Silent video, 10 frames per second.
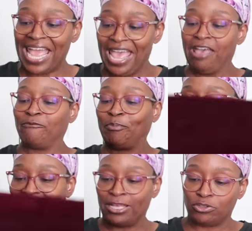to have
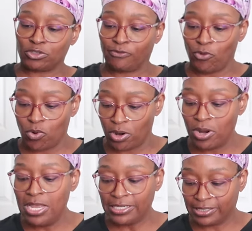piles
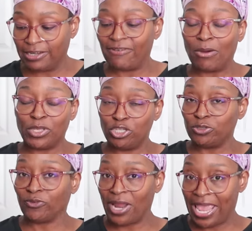for stuff I would
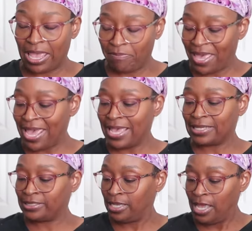use for
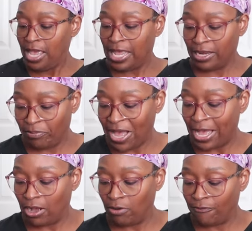handbags and a
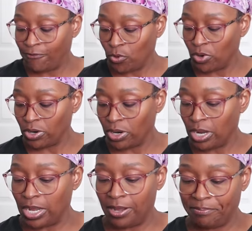pile
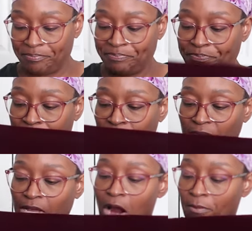for
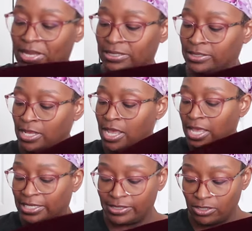garments.
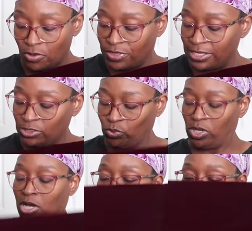And so this
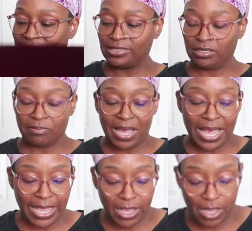will go into
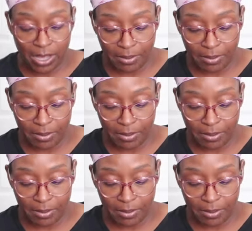my,